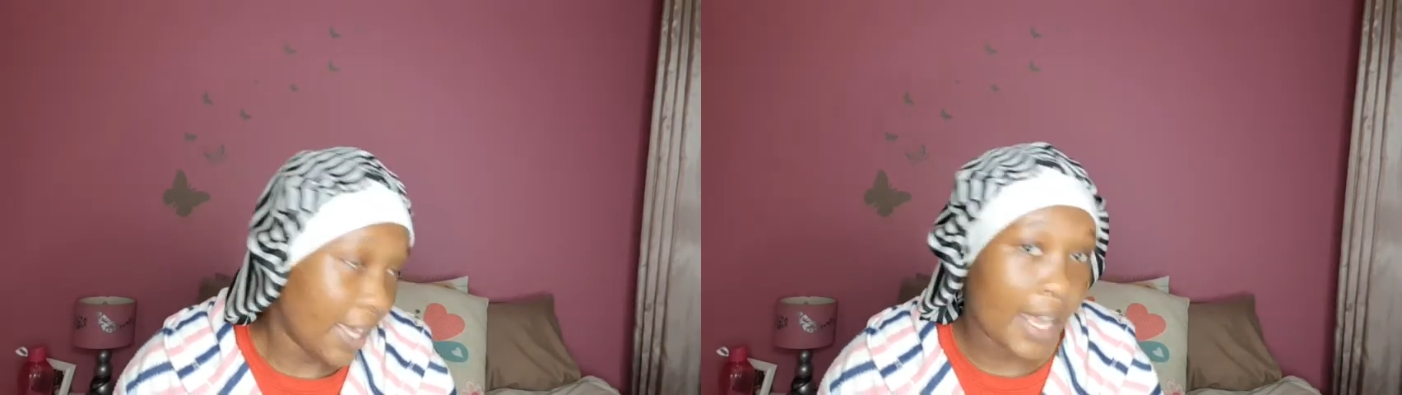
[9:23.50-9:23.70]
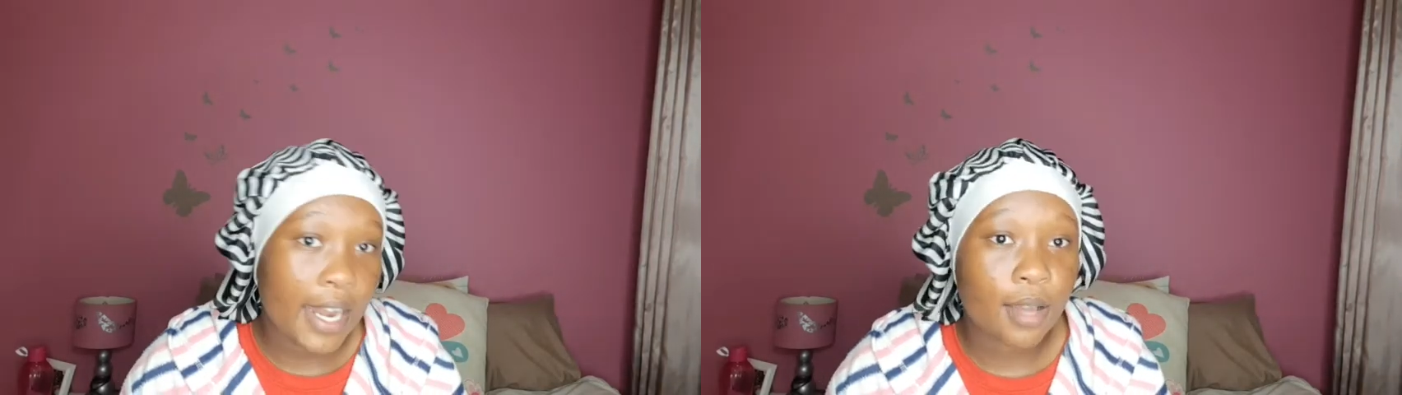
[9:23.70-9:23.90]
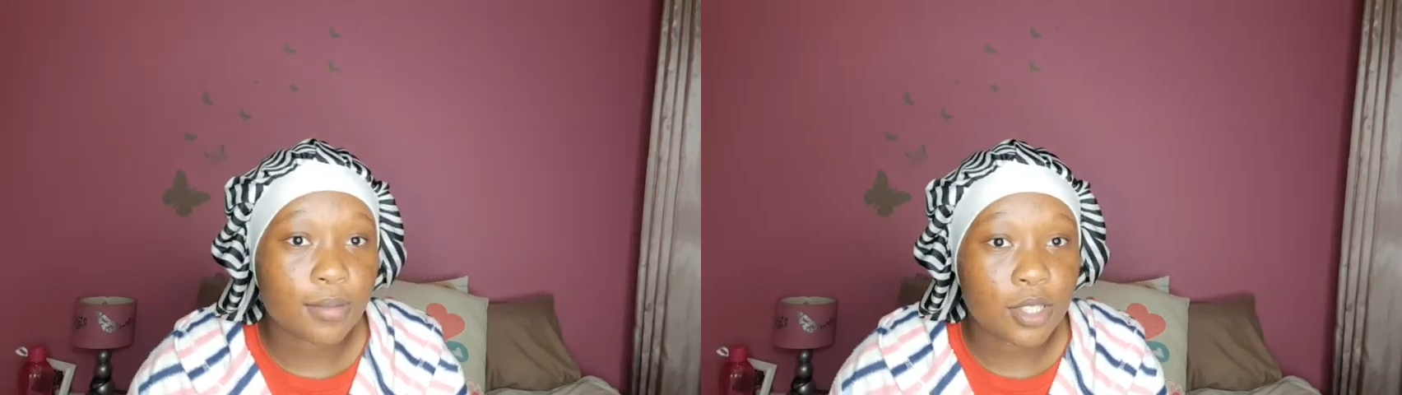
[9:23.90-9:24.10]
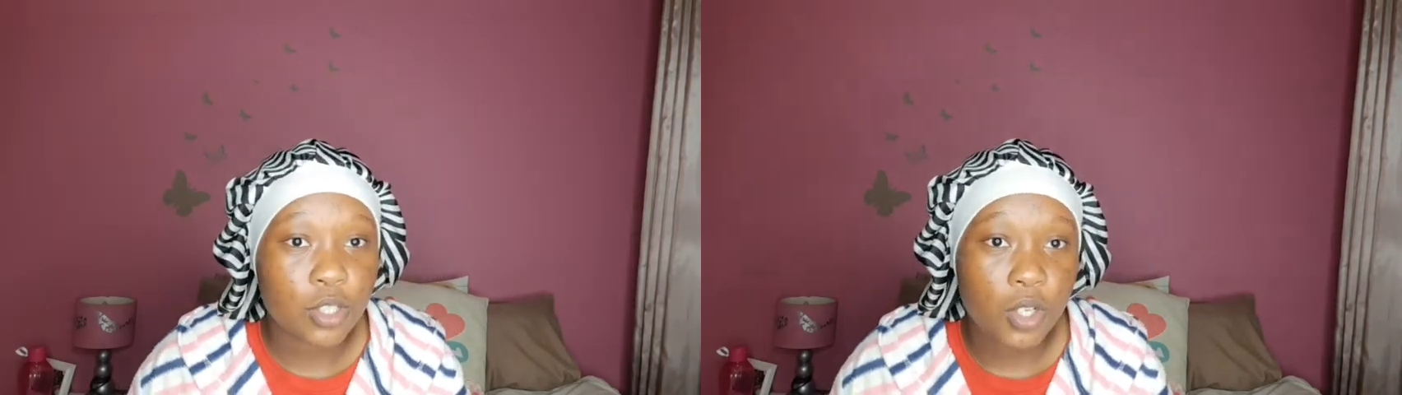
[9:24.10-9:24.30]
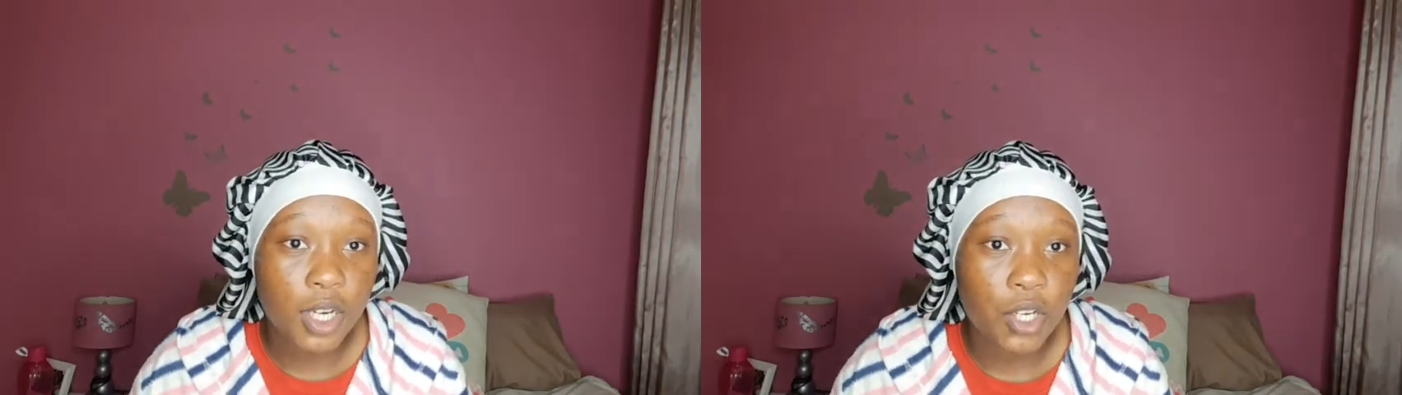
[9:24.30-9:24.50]
yeah and i'm just
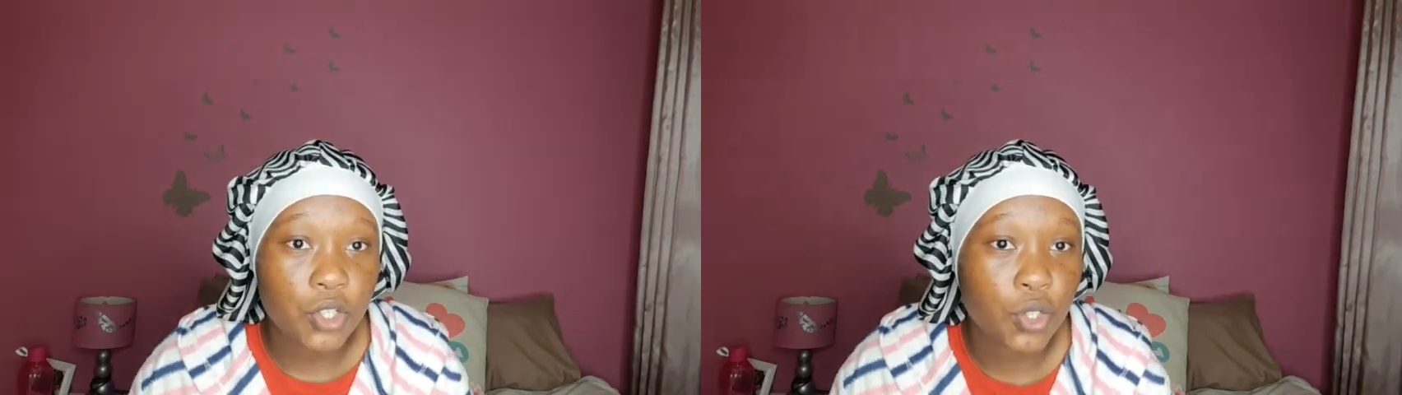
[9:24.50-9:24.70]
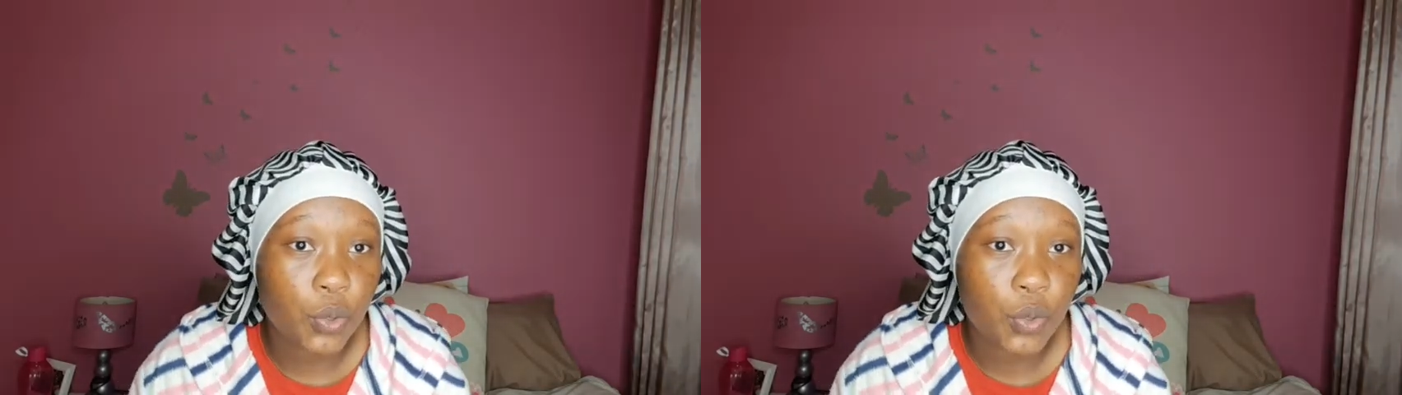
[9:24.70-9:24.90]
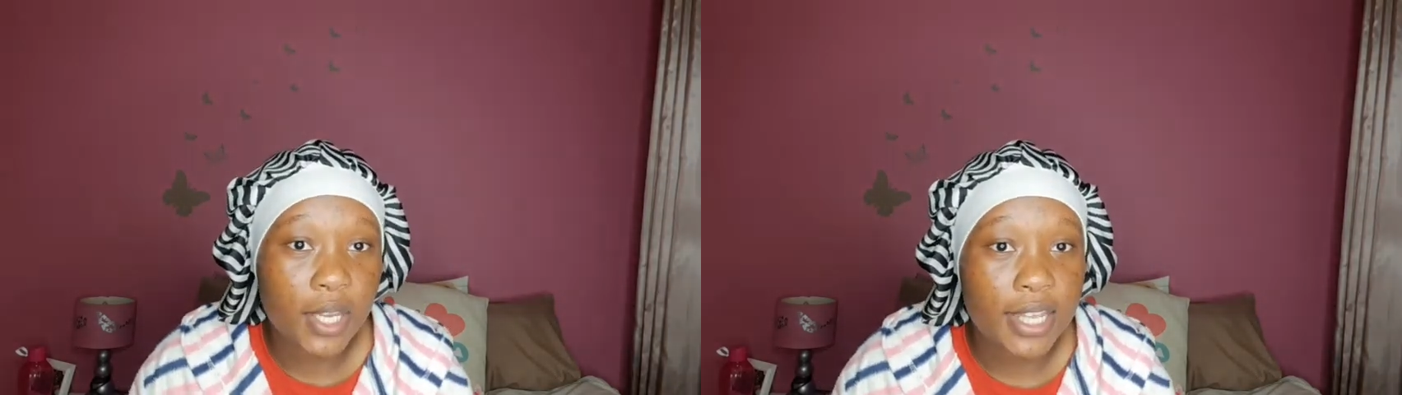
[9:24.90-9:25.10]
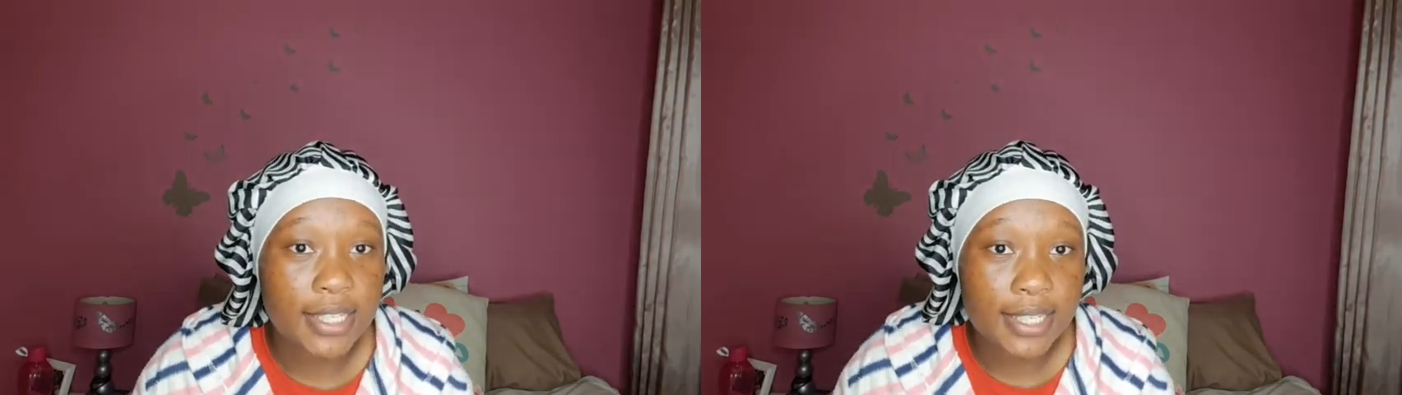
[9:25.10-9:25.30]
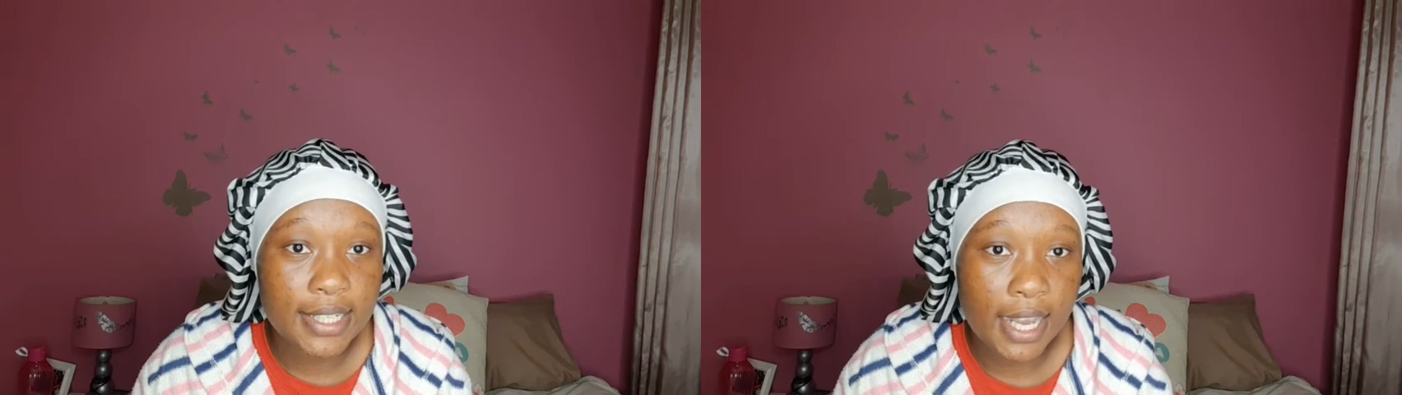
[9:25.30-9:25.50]
gonna show you guys a